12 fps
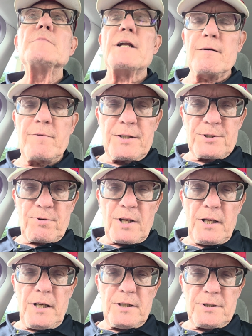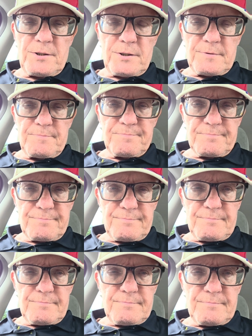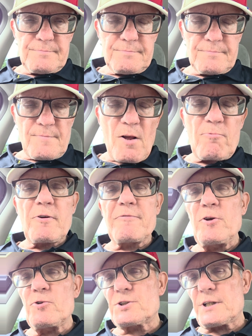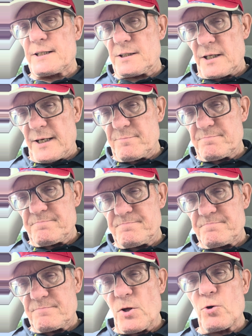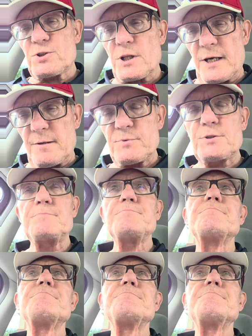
But evidence released refutes that claim, those claims.